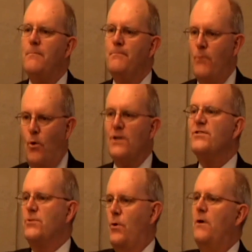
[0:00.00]
more
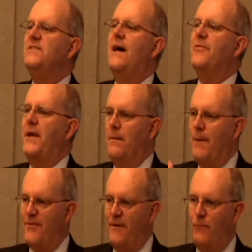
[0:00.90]
stories out there
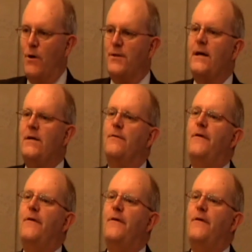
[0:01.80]
about the work that your